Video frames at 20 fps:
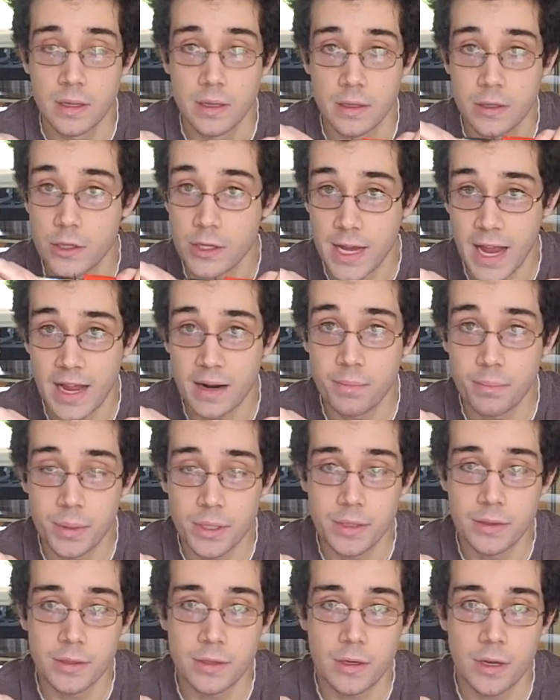You can
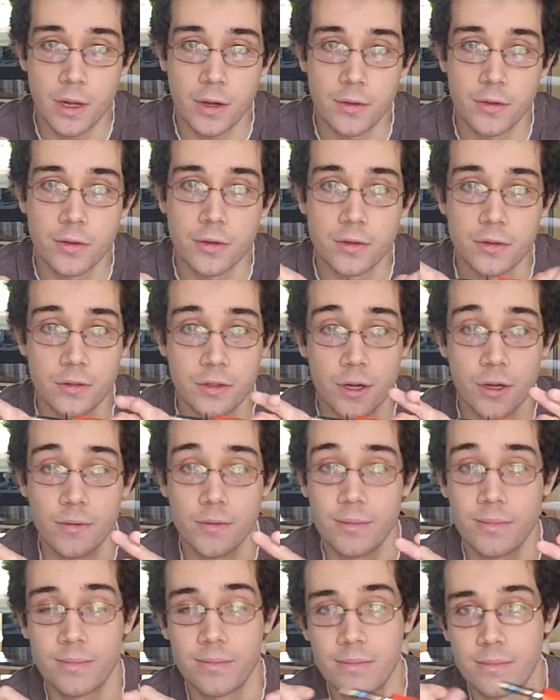burn the cloth, so
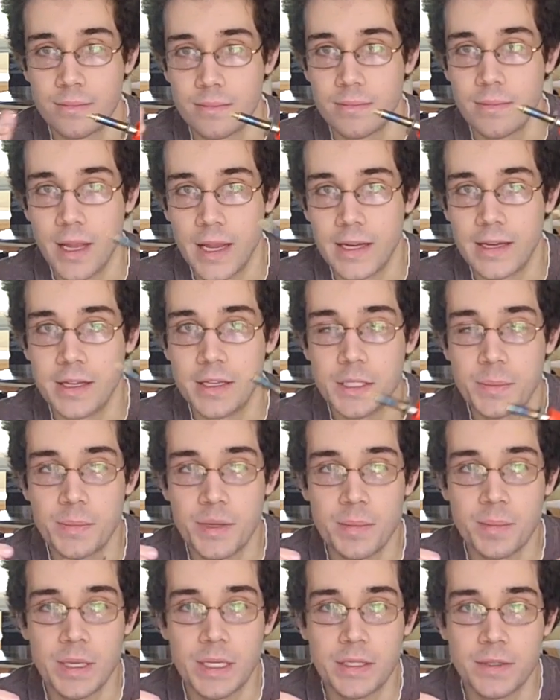it needs to be
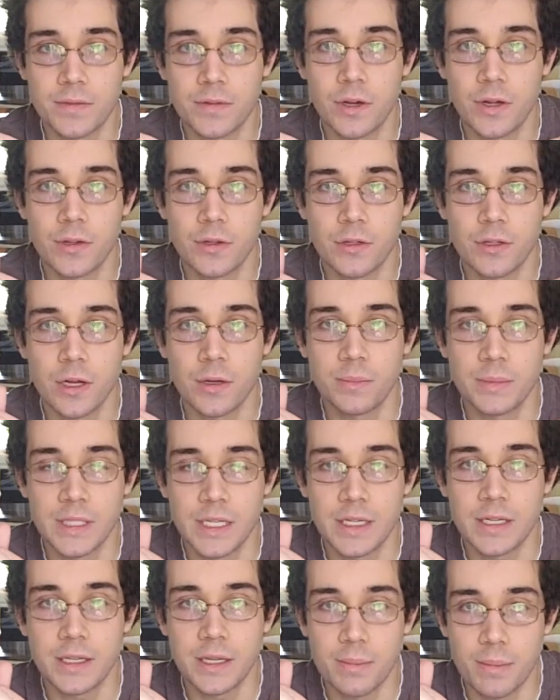a piece of cloth you don't
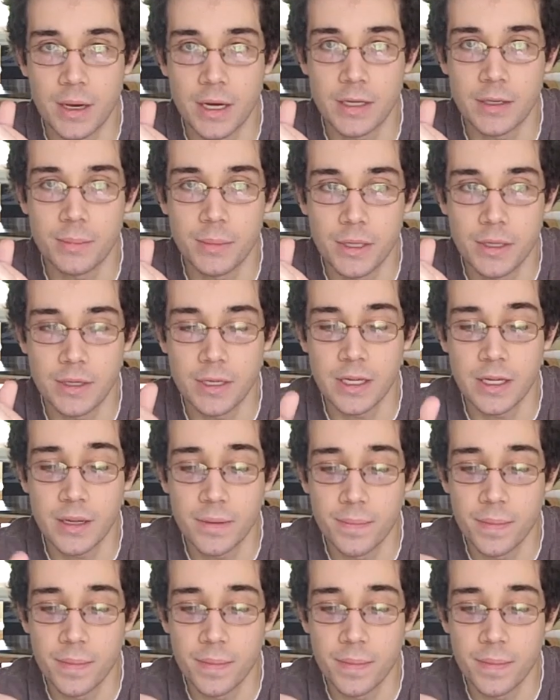particularly mind burning.